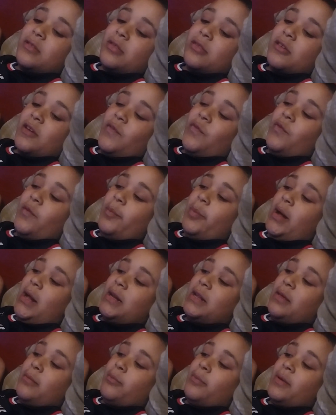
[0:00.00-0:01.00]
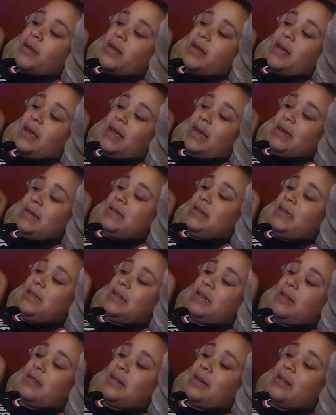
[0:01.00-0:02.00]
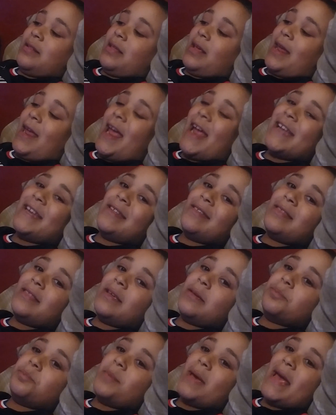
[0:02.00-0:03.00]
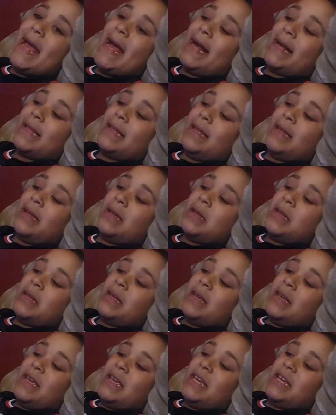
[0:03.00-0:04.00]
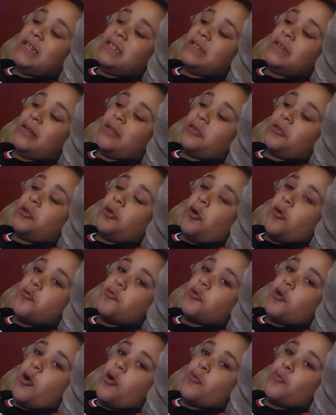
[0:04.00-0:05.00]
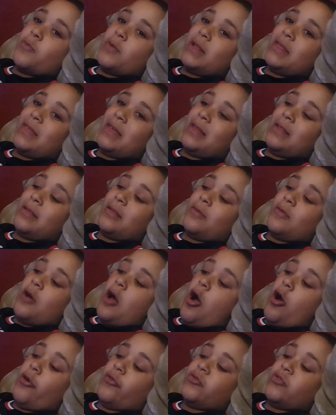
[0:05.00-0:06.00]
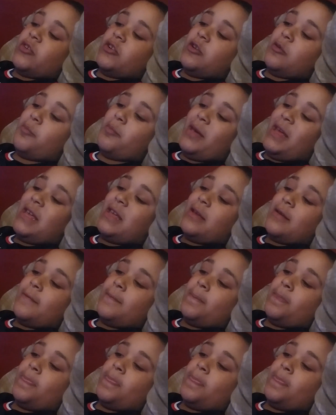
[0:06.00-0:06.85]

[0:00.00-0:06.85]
this stuff about him, and he doesn't say anything back. He just goes on on the debate.